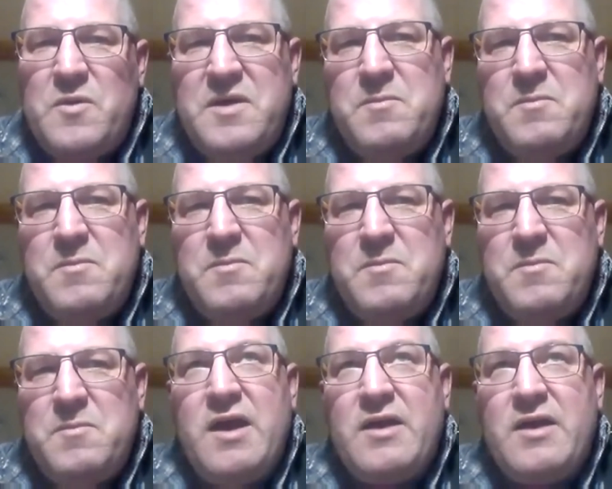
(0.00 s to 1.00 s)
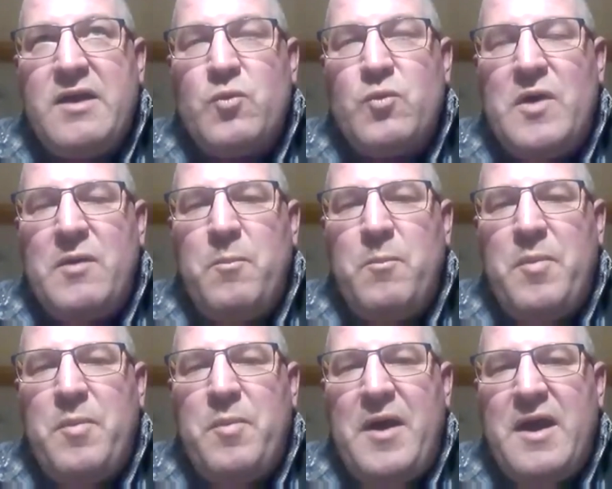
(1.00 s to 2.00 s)
We made it last year.
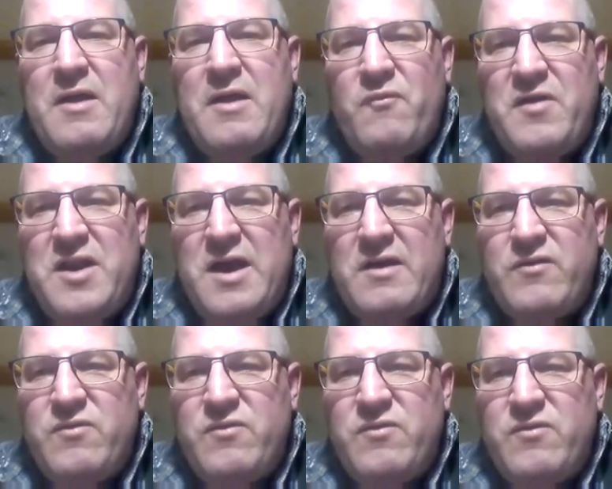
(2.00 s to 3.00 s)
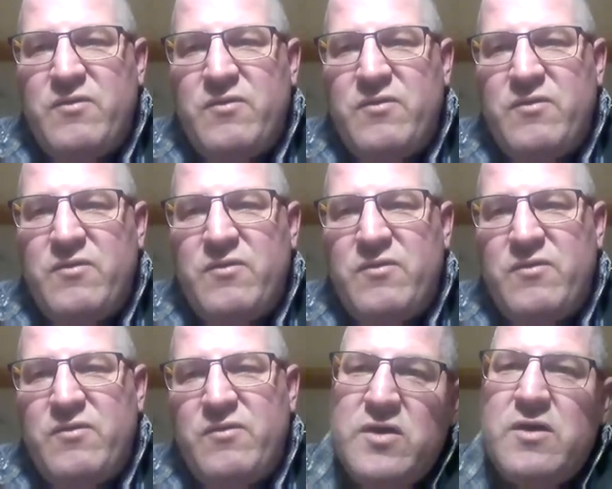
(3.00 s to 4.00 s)
We had one pile. The last
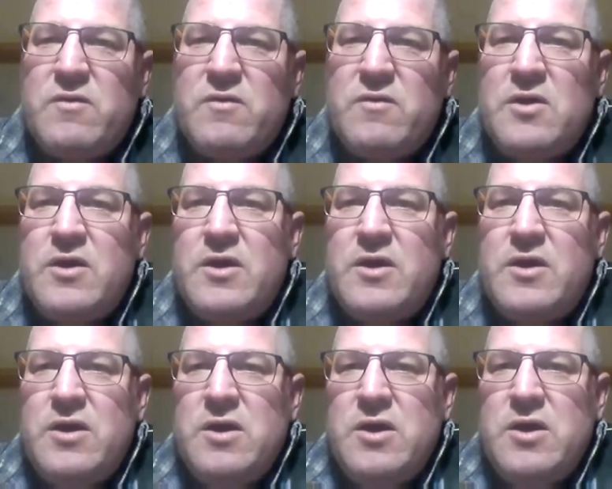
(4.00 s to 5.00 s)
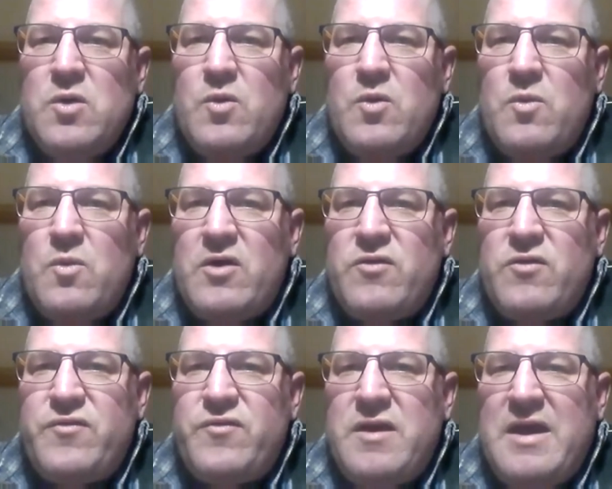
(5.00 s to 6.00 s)
pile last year
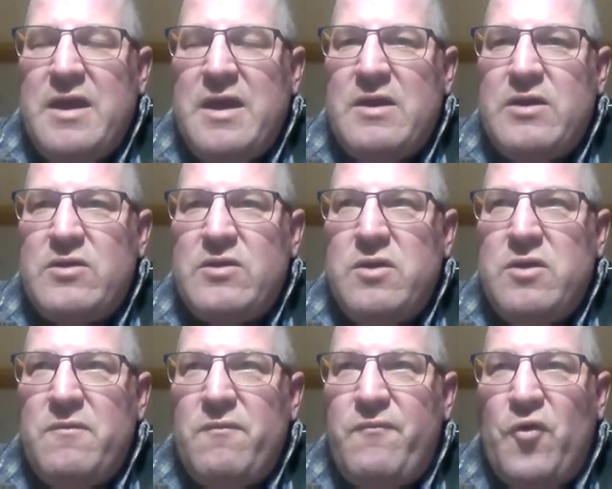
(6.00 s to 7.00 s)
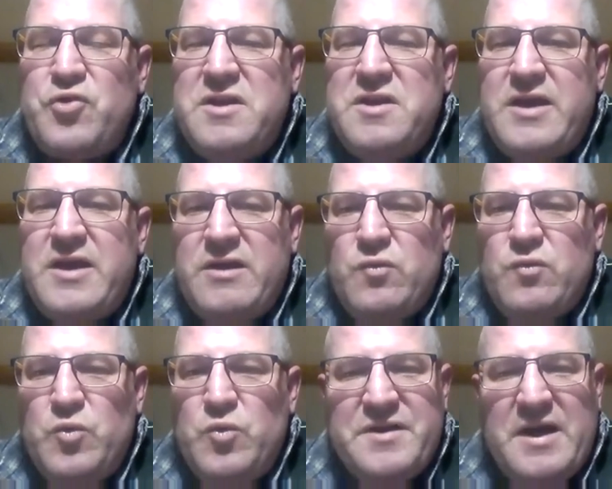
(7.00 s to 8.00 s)
was 14 days. We are
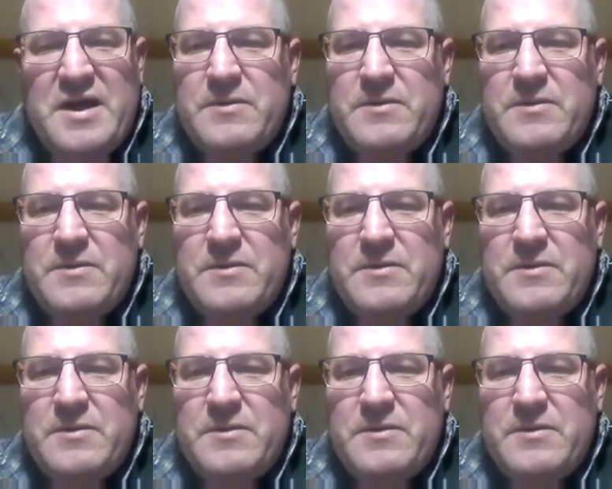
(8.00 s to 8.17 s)
done.